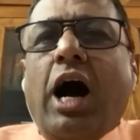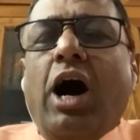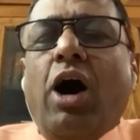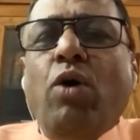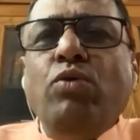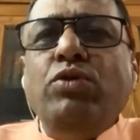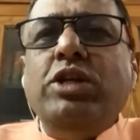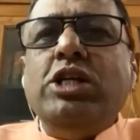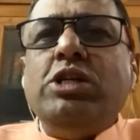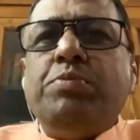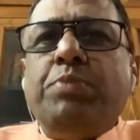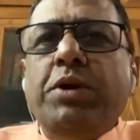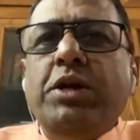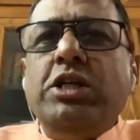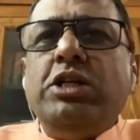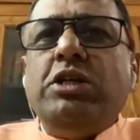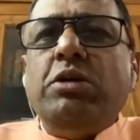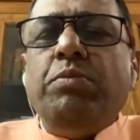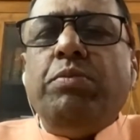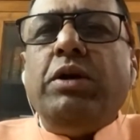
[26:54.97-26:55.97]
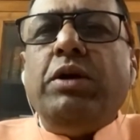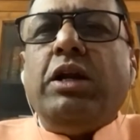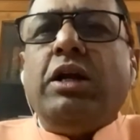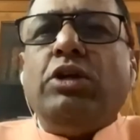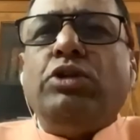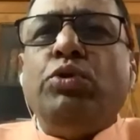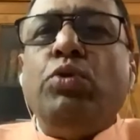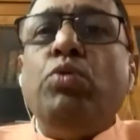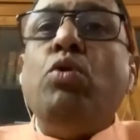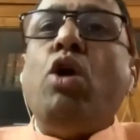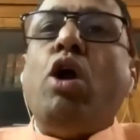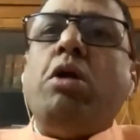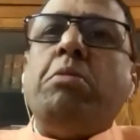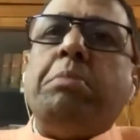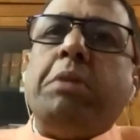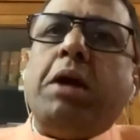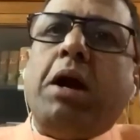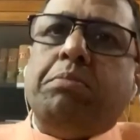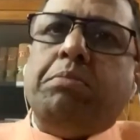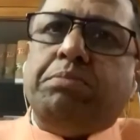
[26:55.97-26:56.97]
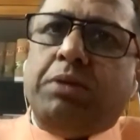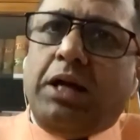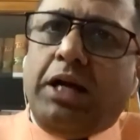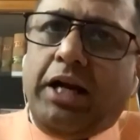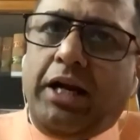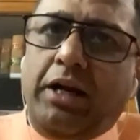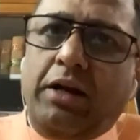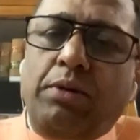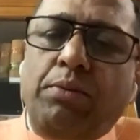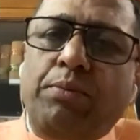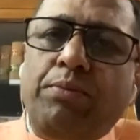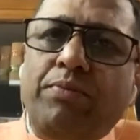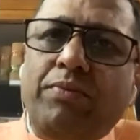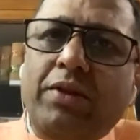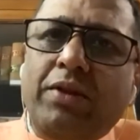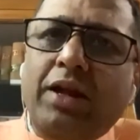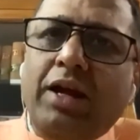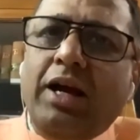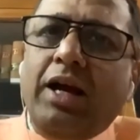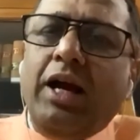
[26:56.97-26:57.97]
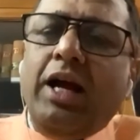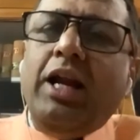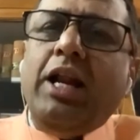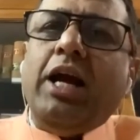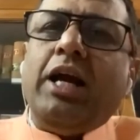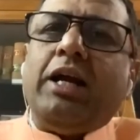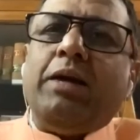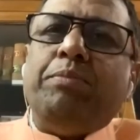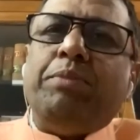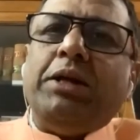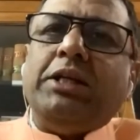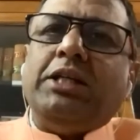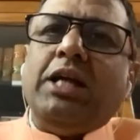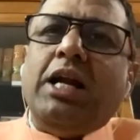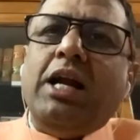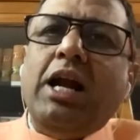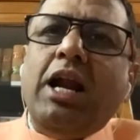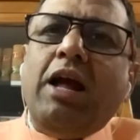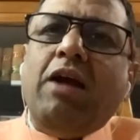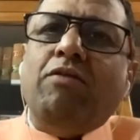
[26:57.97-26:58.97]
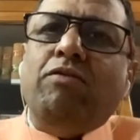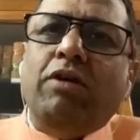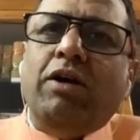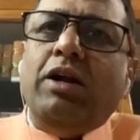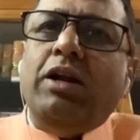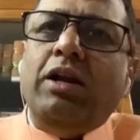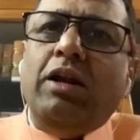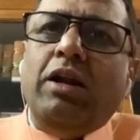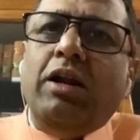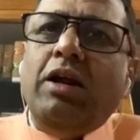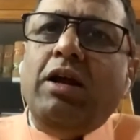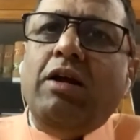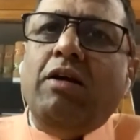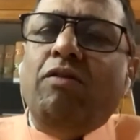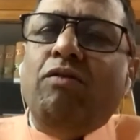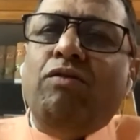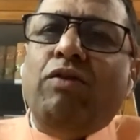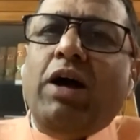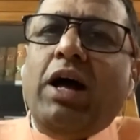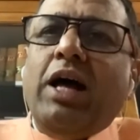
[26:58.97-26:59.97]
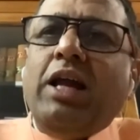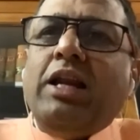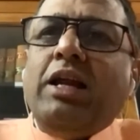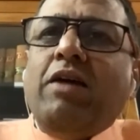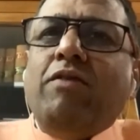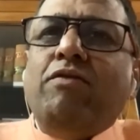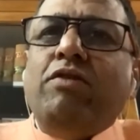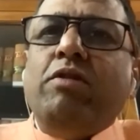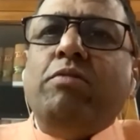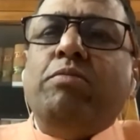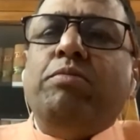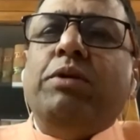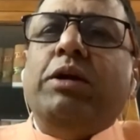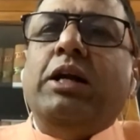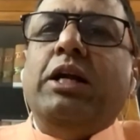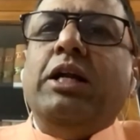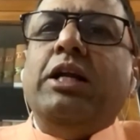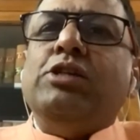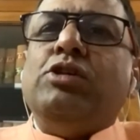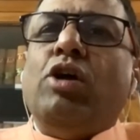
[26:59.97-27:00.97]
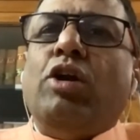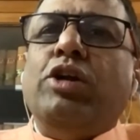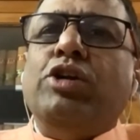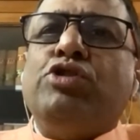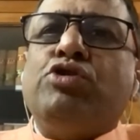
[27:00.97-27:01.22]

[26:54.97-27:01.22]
how this principle should not be applied in a present day world where everybody is on